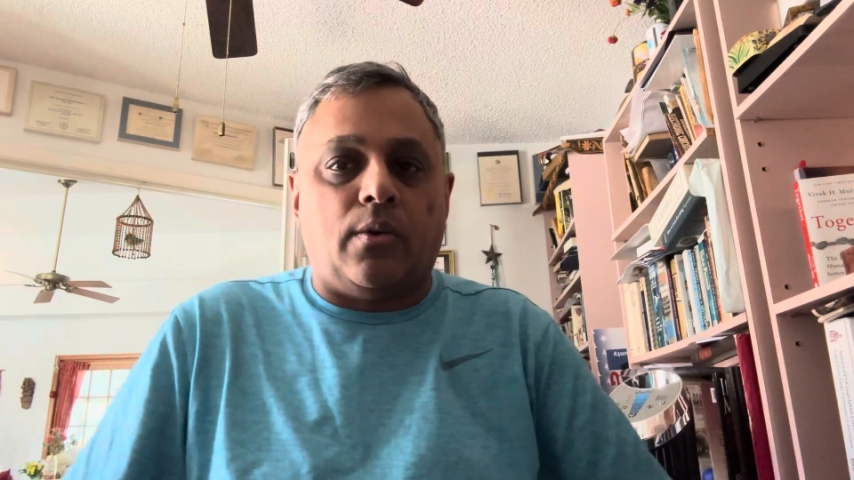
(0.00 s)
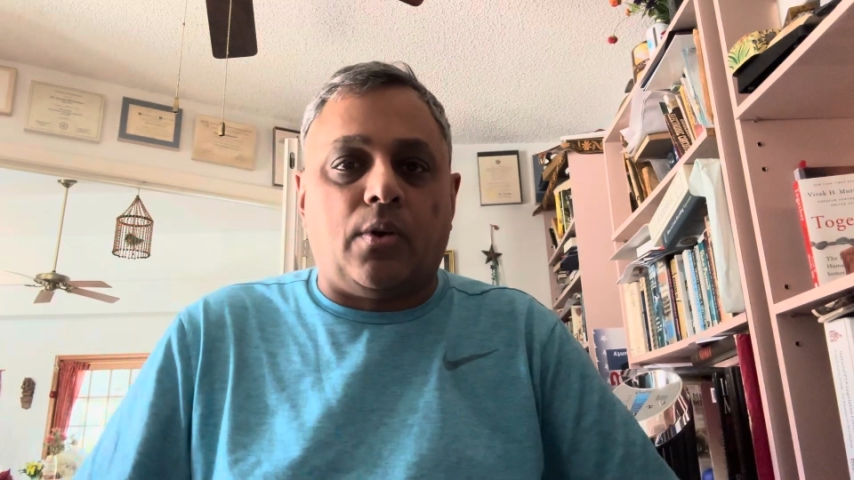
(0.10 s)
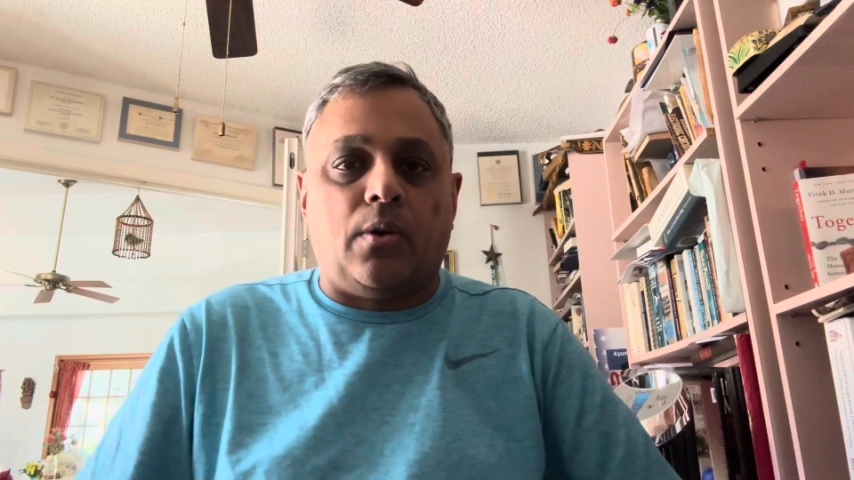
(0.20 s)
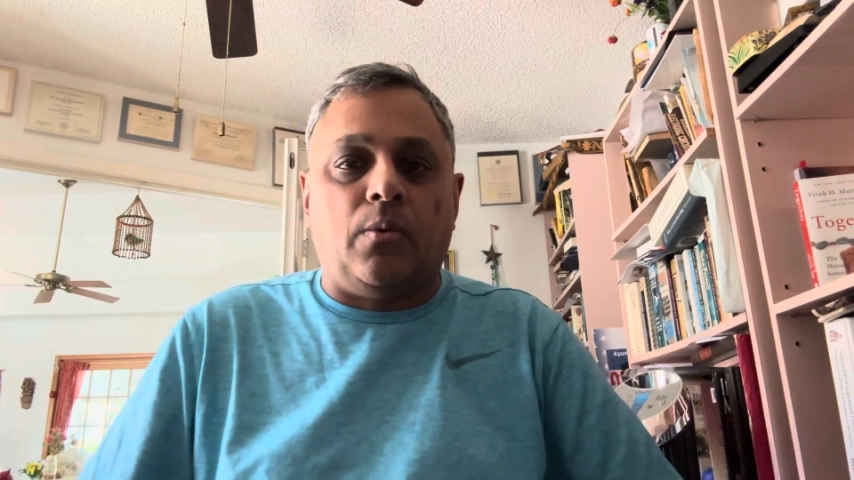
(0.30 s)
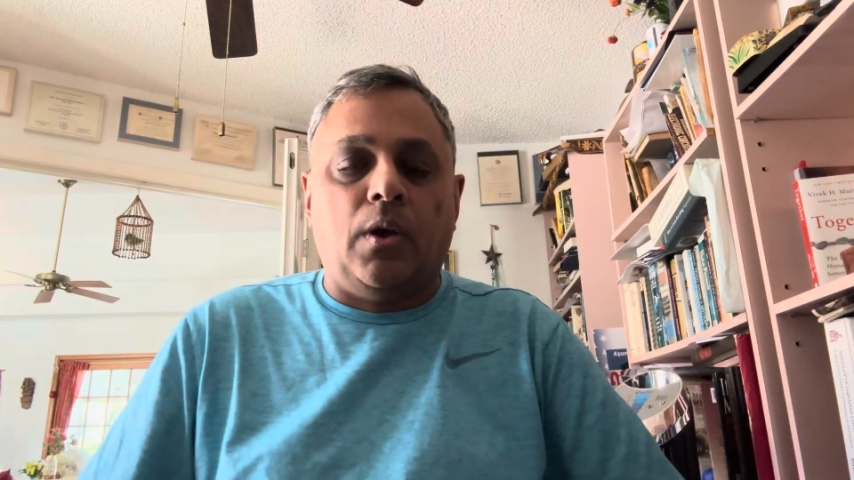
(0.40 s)

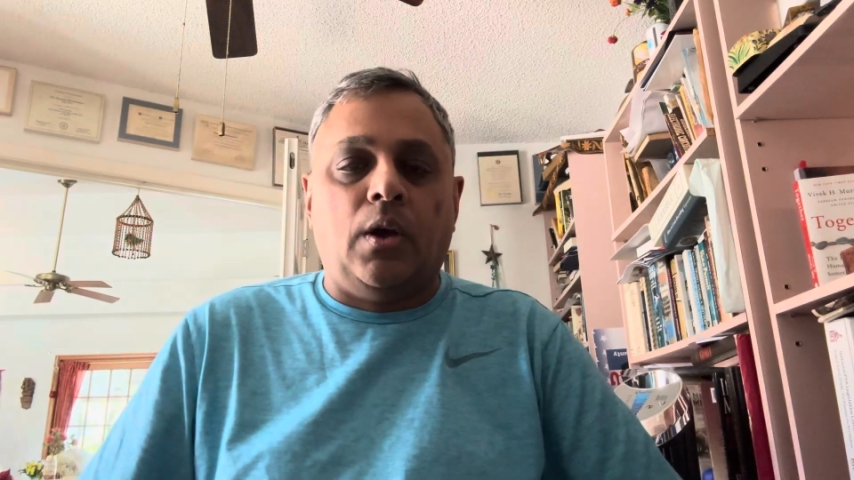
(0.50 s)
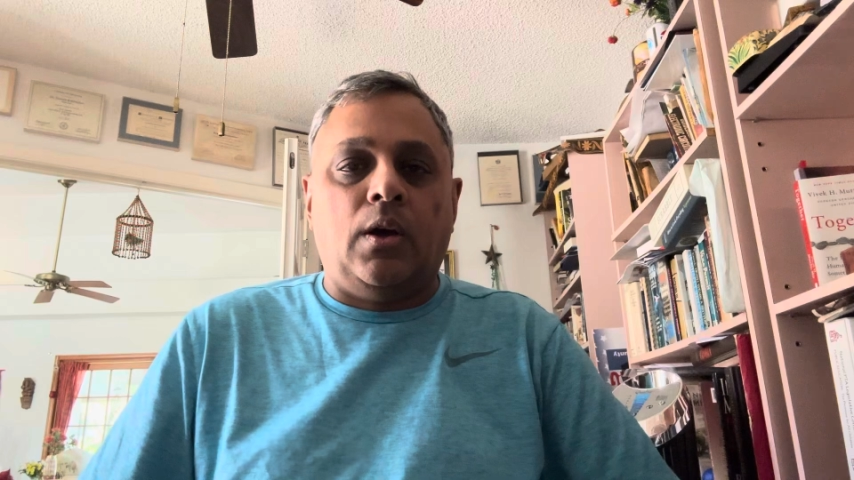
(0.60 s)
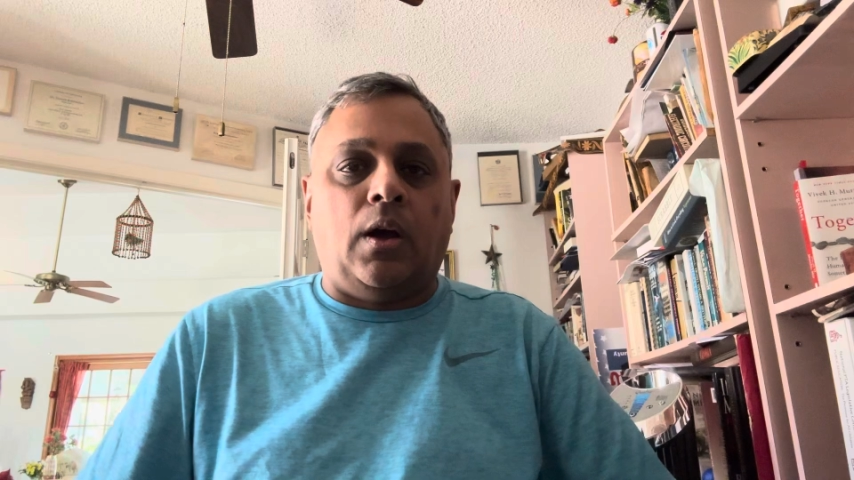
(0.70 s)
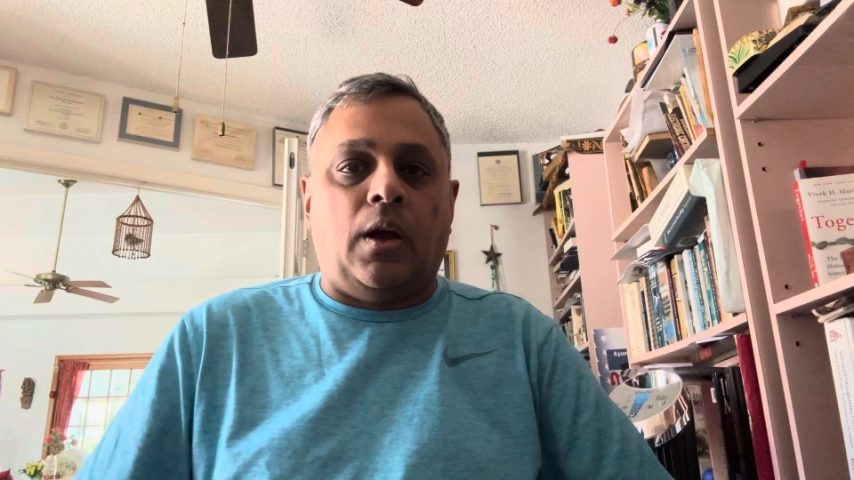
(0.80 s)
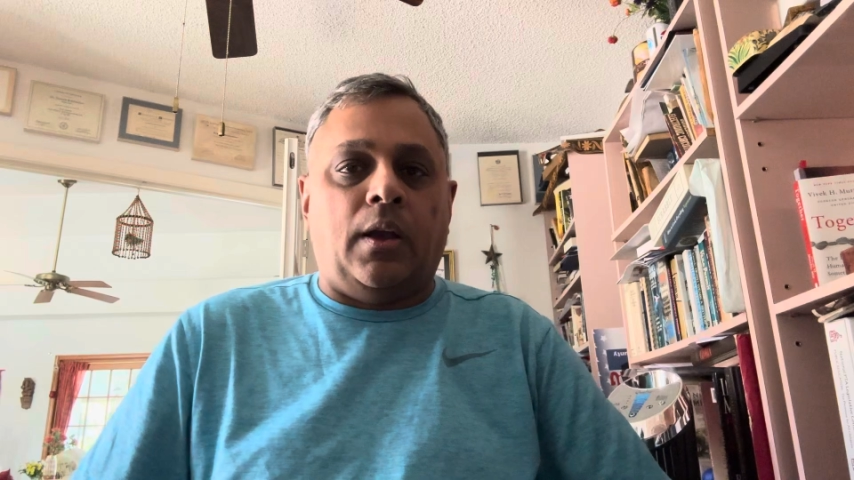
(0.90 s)
So
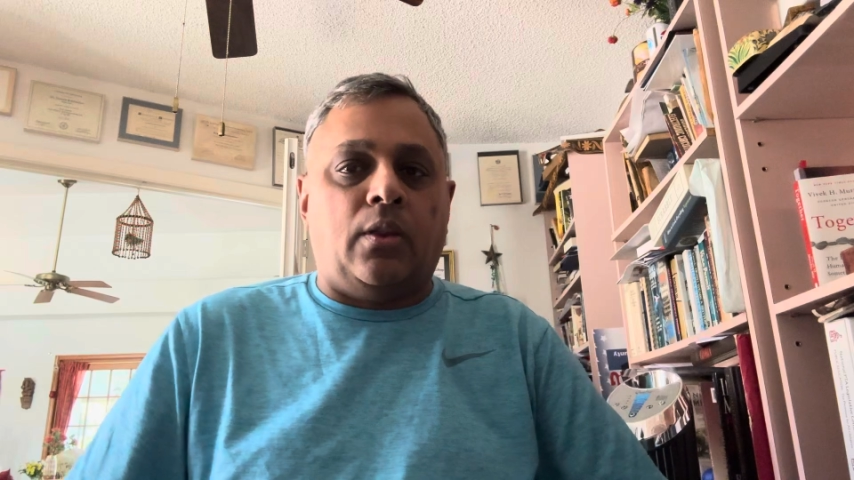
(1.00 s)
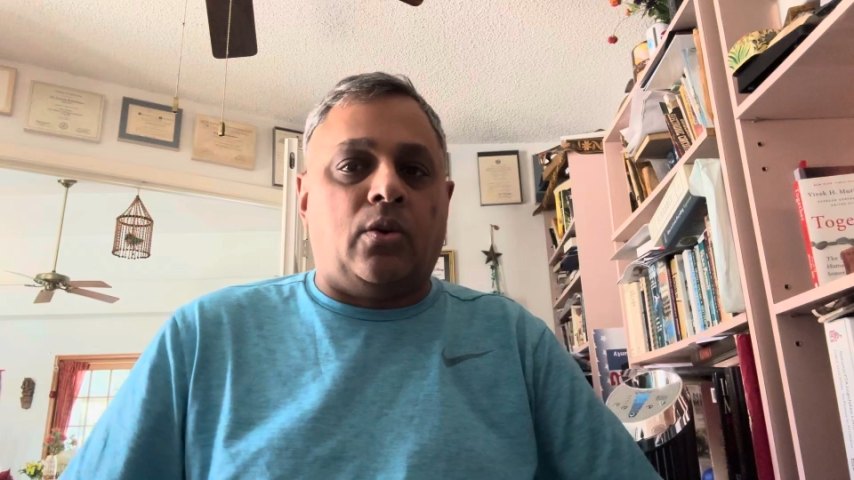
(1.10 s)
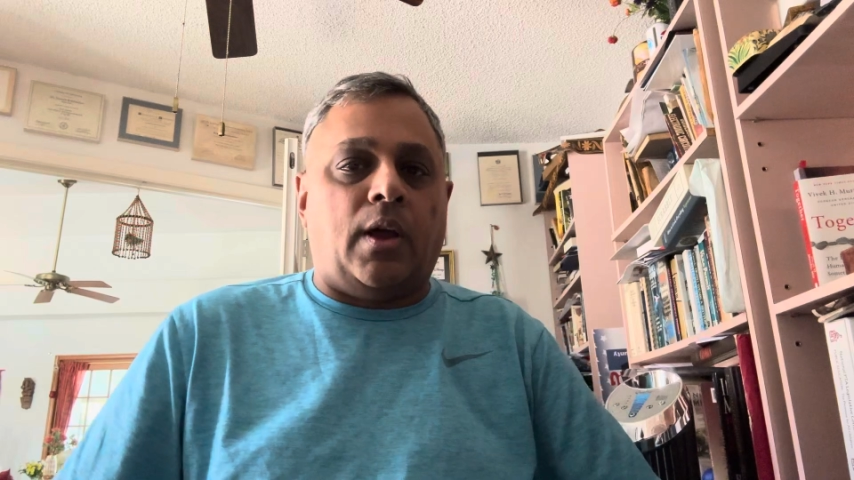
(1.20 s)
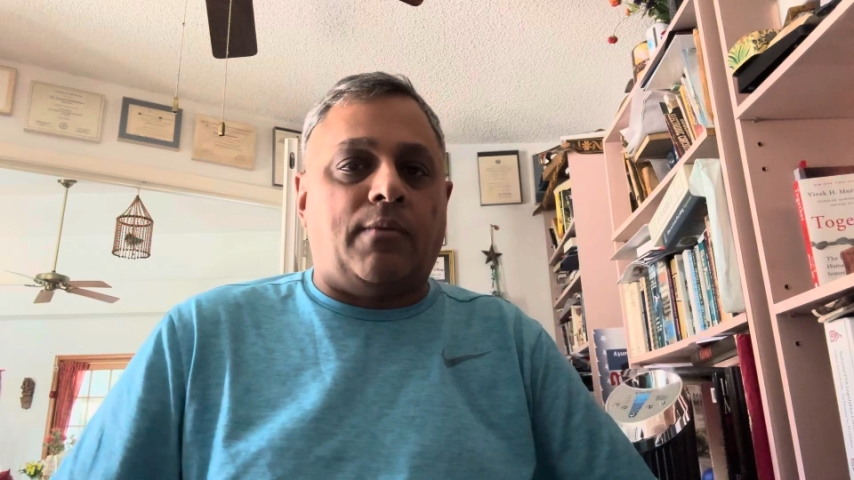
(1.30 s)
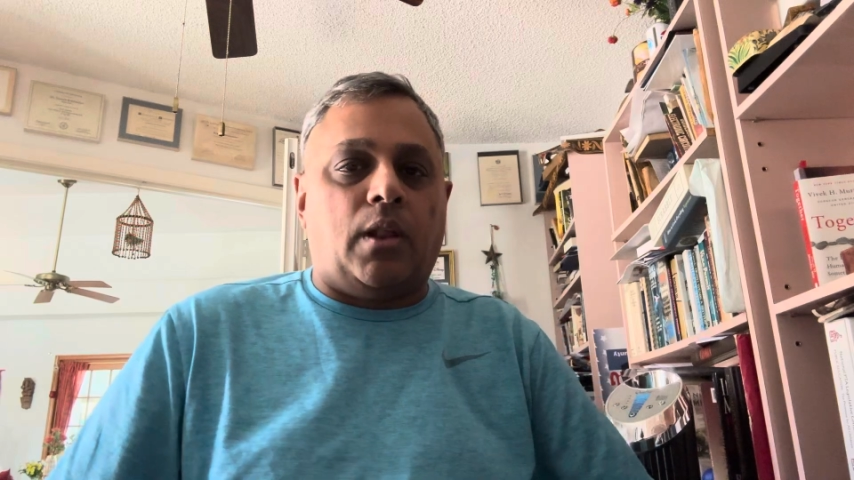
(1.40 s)
it's
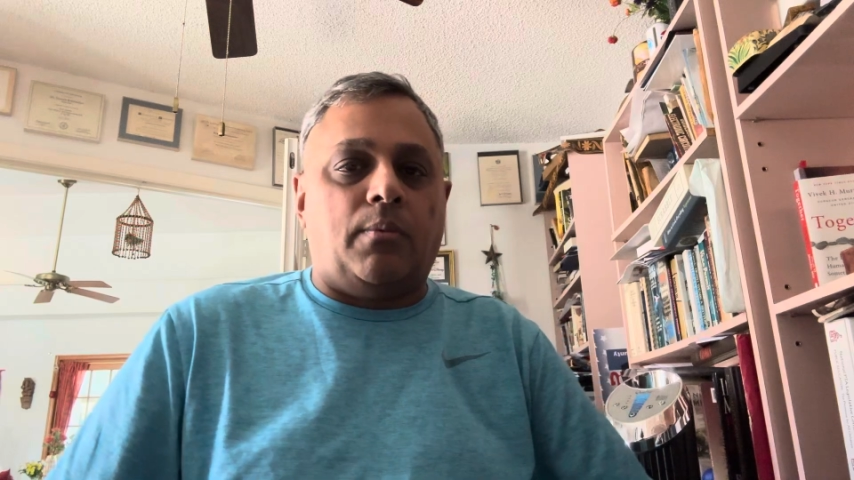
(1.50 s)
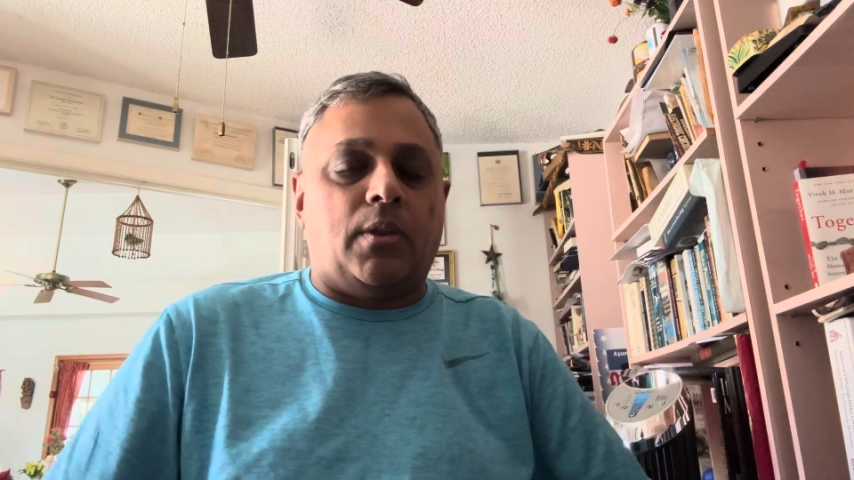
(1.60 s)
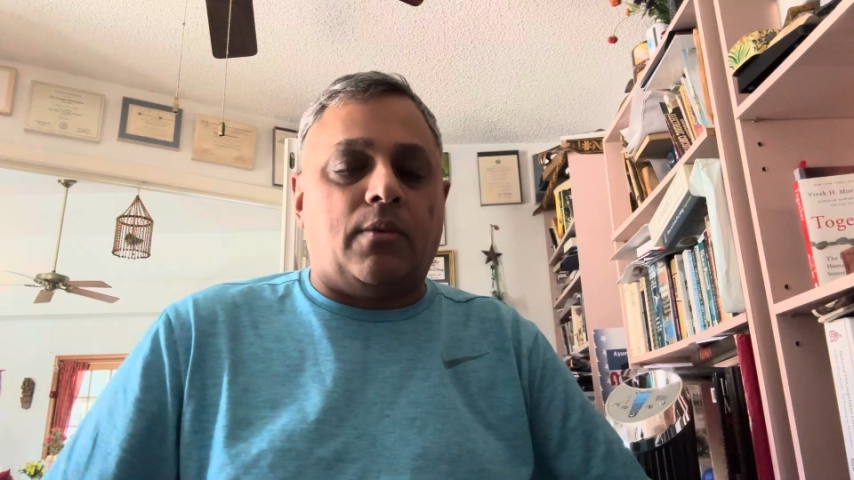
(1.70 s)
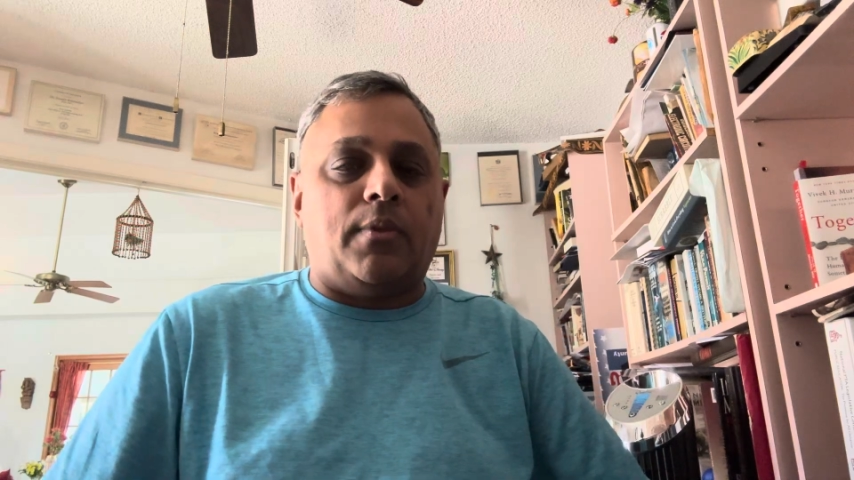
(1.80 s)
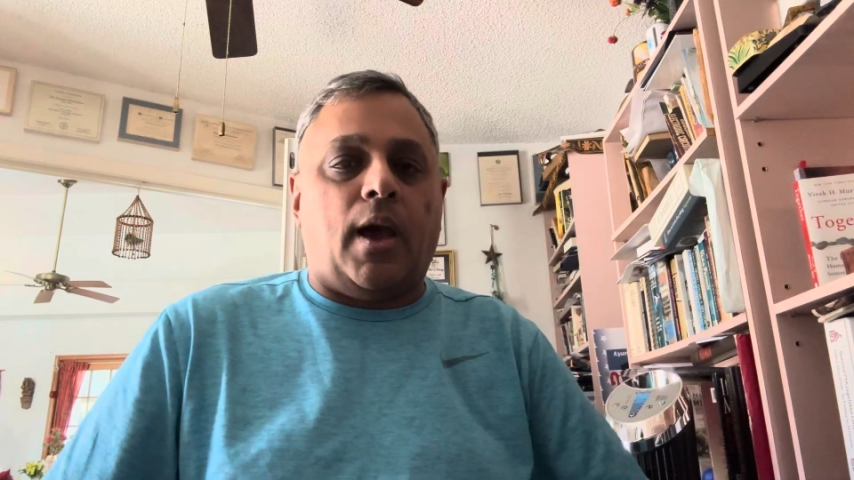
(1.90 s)
going to have
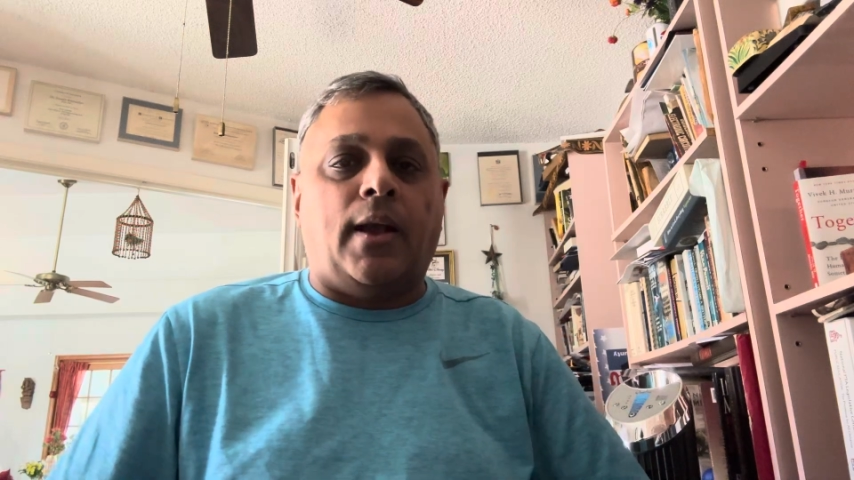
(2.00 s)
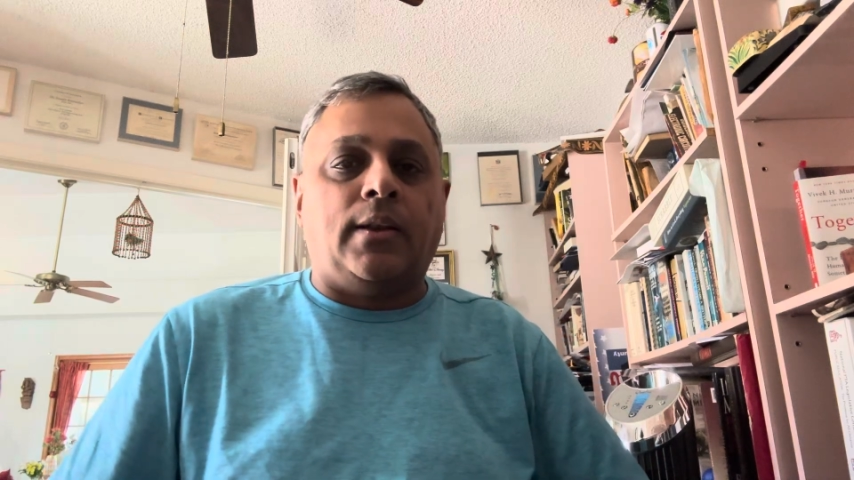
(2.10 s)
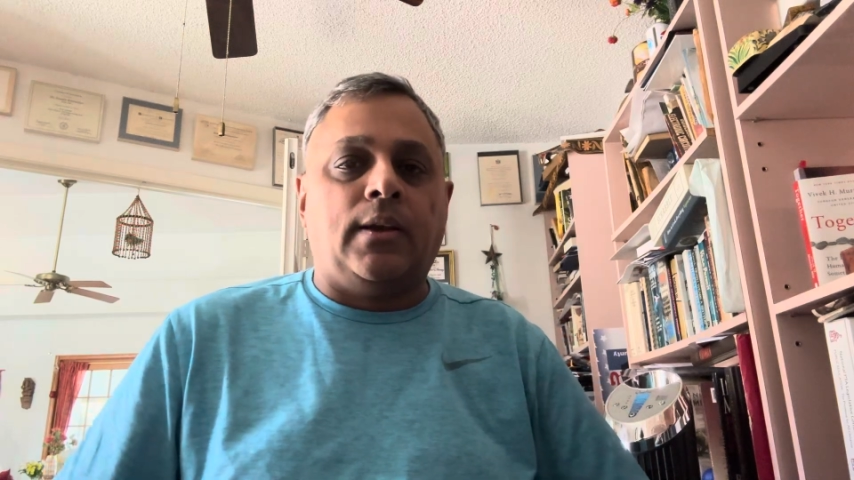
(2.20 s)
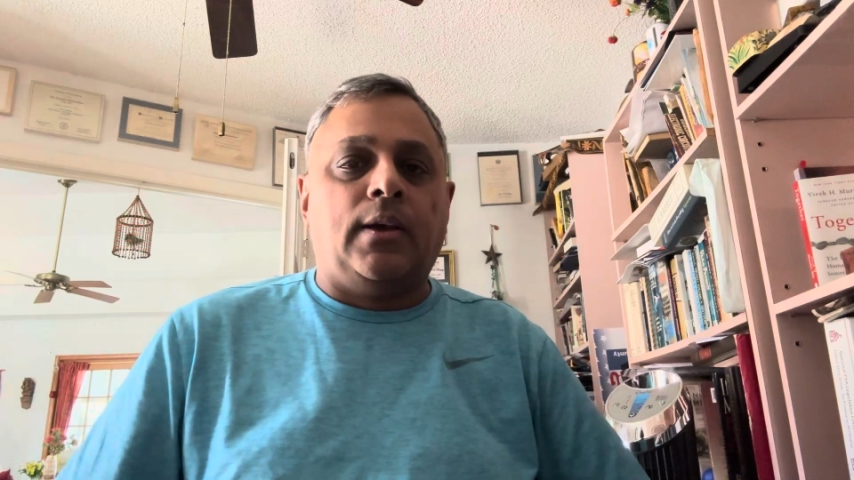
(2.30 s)
elements of that.